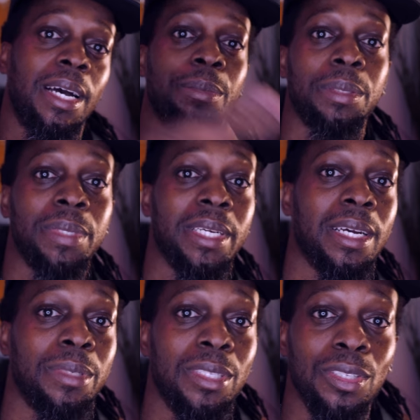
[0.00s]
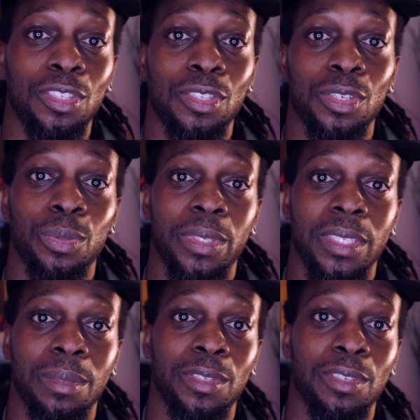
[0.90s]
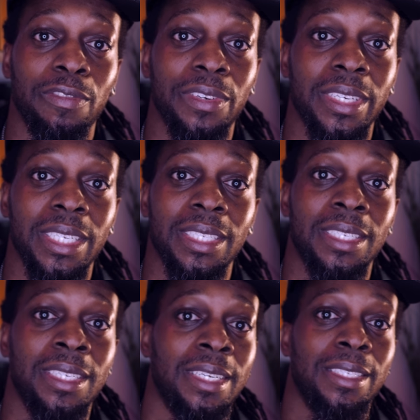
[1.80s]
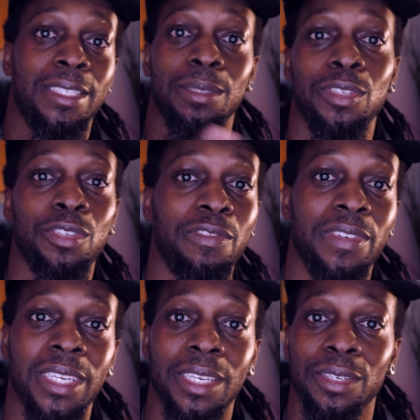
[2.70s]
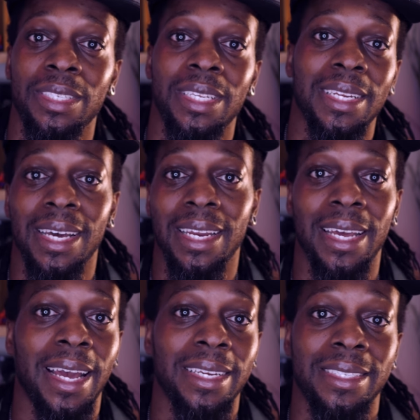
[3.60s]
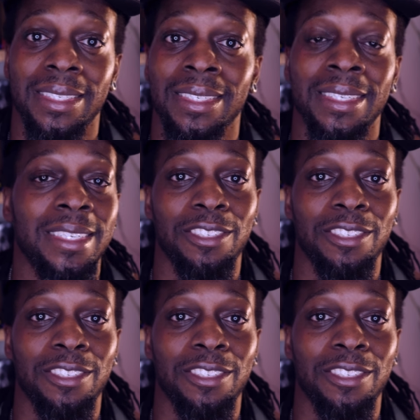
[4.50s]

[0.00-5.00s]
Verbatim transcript: I'm gonna be coming to you soon with some new footage, some new videos, a lot of action.